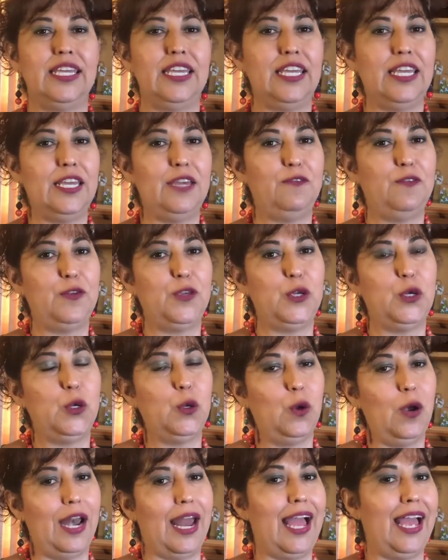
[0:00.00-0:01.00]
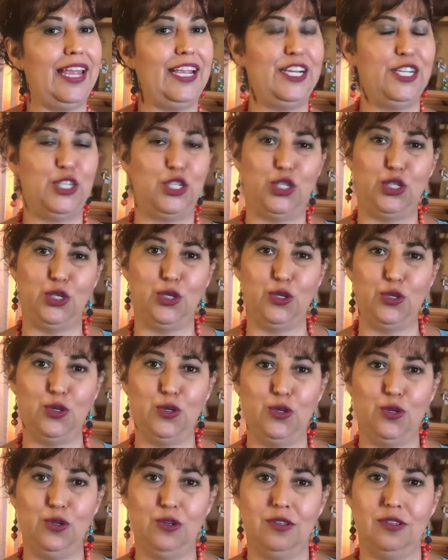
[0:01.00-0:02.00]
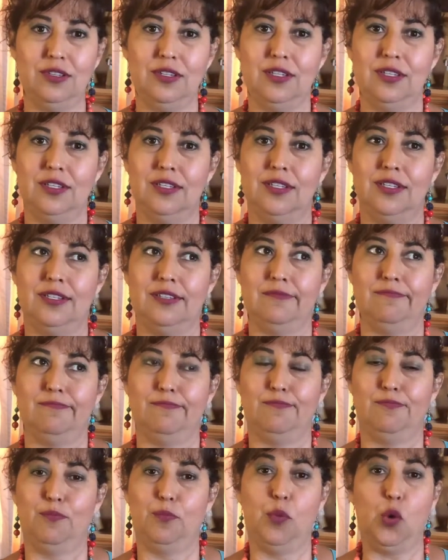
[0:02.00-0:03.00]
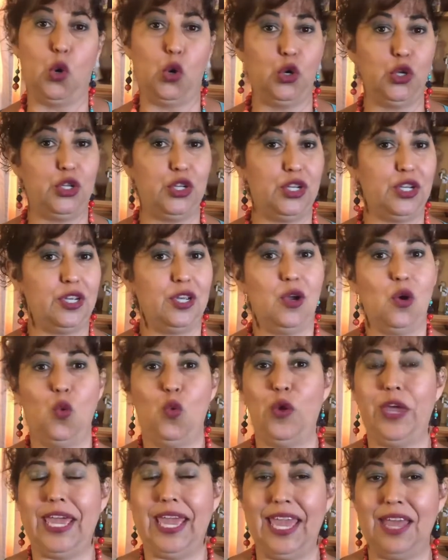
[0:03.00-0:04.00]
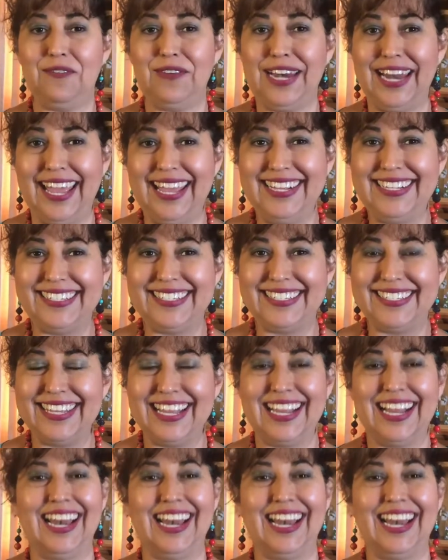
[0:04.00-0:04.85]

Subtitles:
If you like to boat, we have lakes.